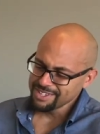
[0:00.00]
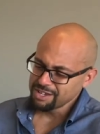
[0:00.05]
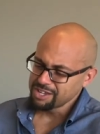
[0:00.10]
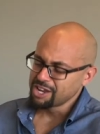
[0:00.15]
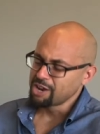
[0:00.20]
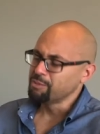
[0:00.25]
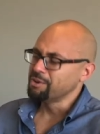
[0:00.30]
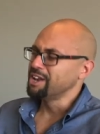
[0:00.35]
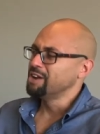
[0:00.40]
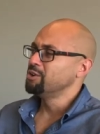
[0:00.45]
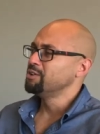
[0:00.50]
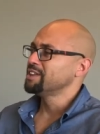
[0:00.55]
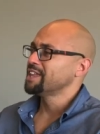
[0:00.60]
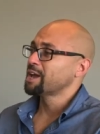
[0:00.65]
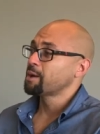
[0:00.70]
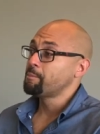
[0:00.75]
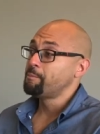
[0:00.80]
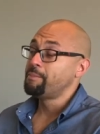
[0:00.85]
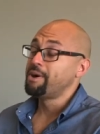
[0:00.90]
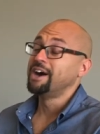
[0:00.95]
You know, it don't
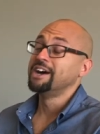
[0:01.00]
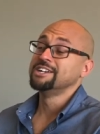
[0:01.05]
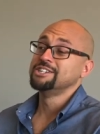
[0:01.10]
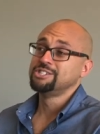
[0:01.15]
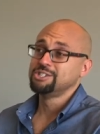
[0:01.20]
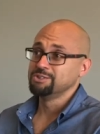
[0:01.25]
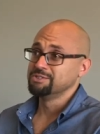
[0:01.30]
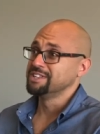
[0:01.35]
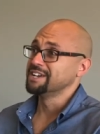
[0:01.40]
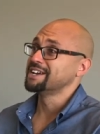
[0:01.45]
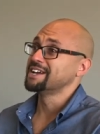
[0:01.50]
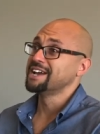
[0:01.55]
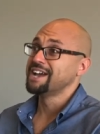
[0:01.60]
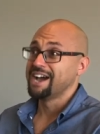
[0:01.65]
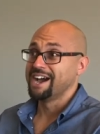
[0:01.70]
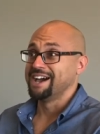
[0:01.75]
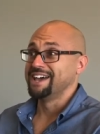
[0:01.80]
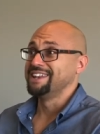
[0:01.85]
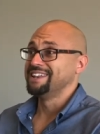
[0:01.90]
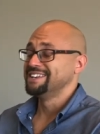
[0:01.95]
like punch you in the
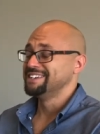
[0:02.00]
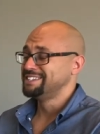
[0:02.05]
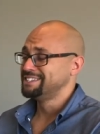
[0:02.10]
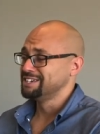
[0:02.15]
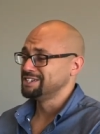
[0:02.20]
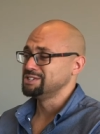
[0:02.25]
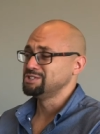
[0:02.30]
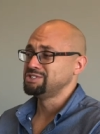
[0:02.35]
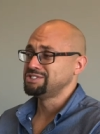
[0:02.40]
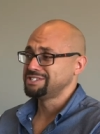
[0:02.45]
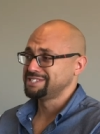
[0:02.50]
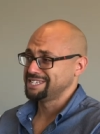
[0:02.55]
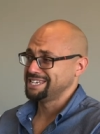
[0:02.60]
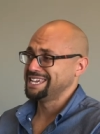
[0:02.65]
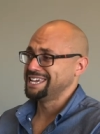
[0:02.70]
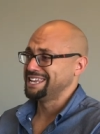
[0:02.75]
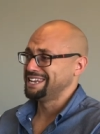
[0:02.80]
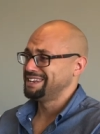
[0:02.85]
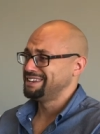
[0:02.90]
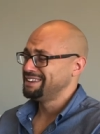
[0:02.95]
gut until you
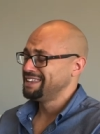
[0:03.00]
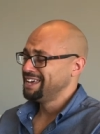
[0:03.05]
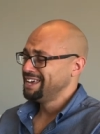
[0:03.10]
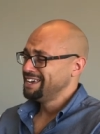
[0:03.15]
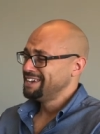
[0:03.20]
see it